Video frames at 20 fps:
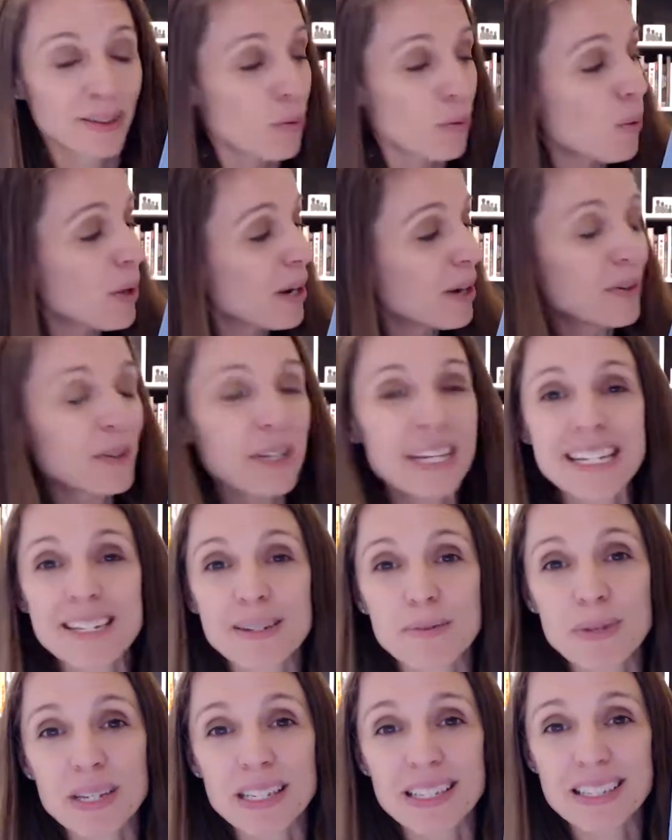We don't need
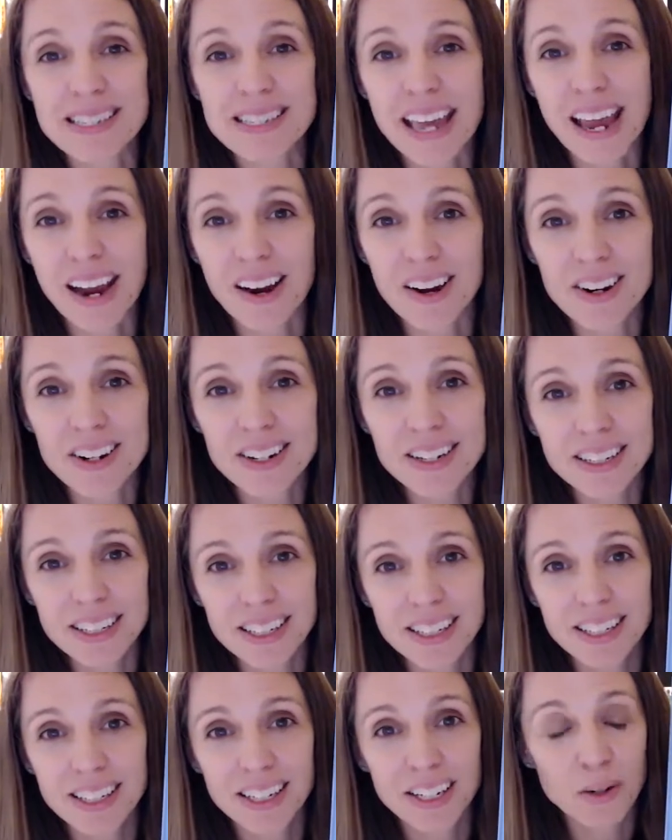to be scared.
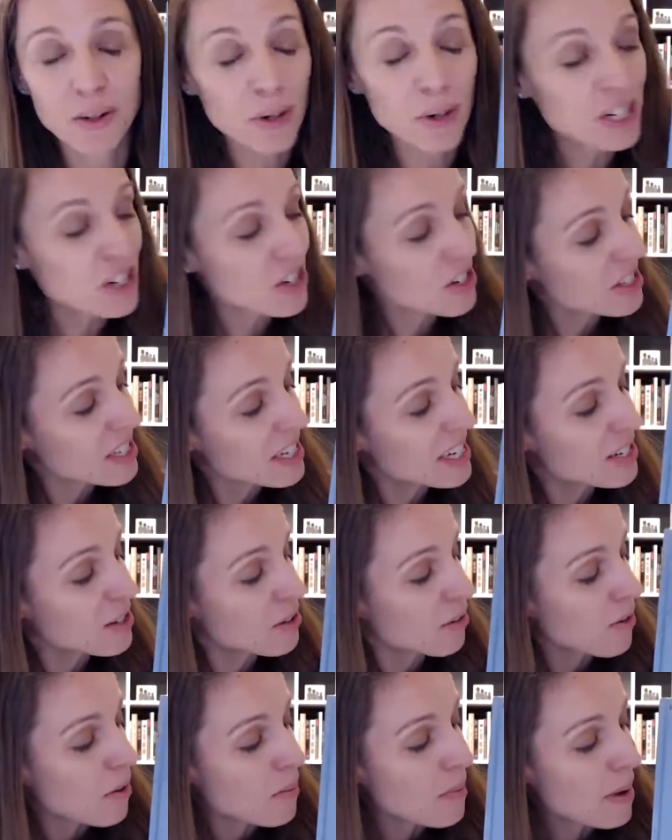We just need
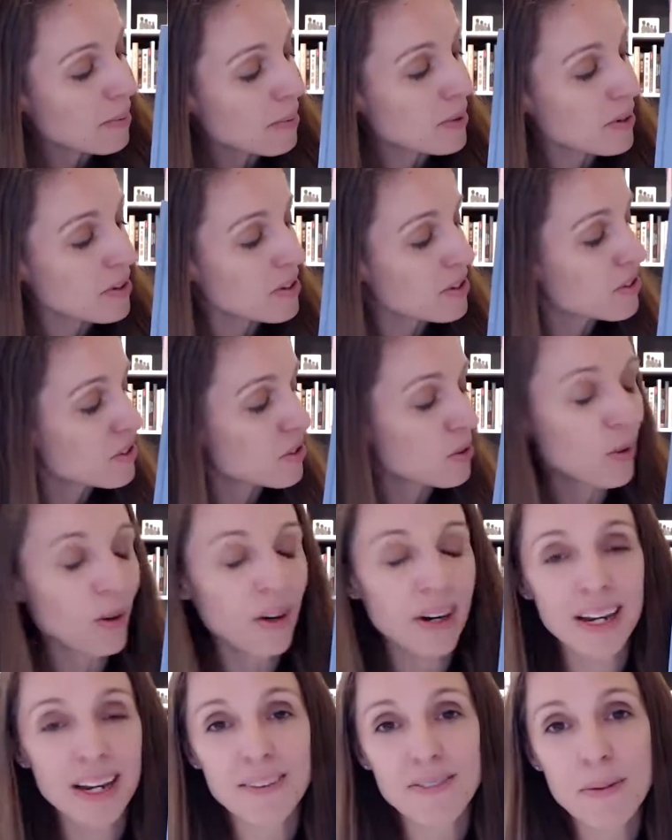to remember the
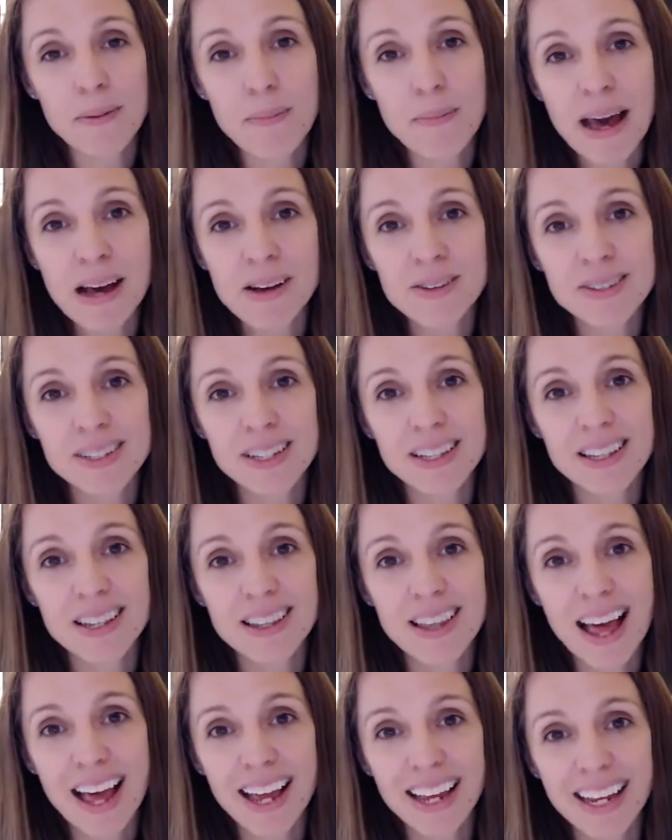story of the mouse and the
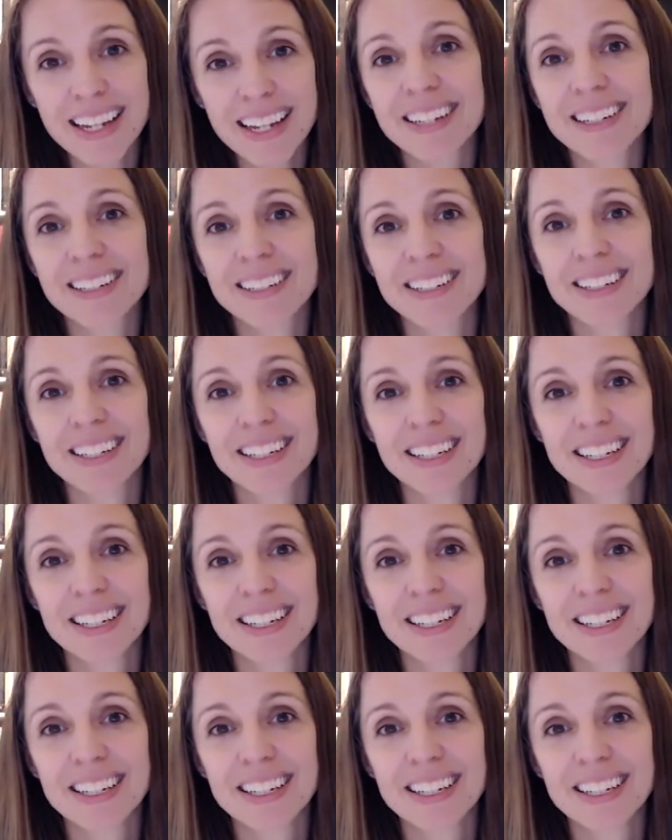lion